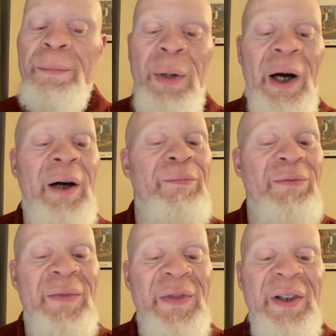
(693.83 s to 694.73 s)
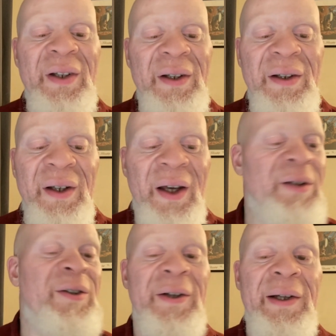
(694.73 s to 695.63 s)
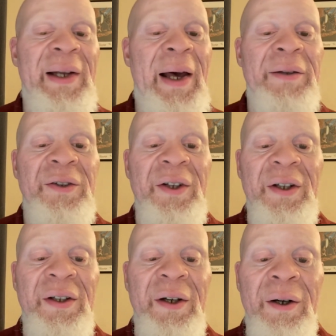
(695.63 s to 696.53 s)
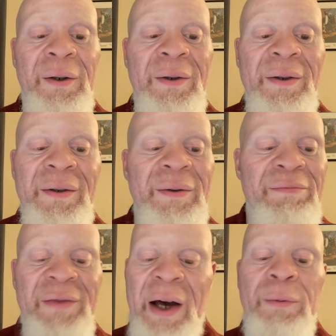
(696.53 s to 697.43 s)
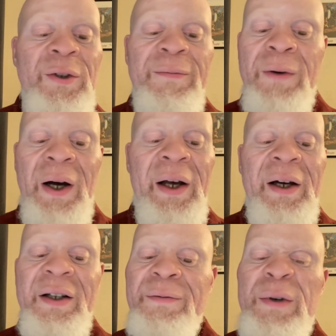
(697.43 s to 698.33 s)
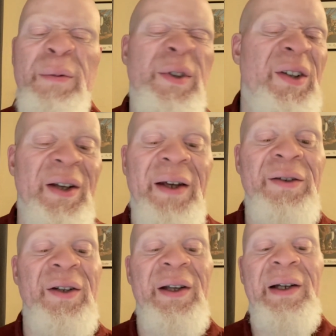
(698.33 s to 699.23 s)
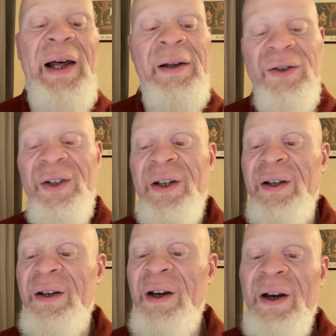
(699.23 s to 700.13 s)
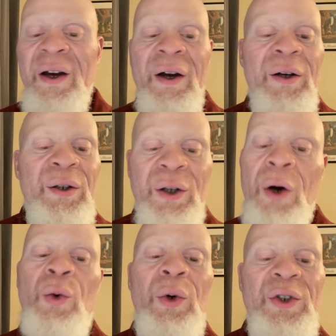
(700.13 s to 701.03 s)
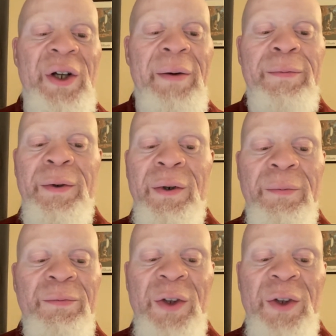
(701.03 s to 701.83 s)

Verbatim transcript: But Enter Galactic, yo, that was fire. If you haven't seen Enter Galactic, go watch that film.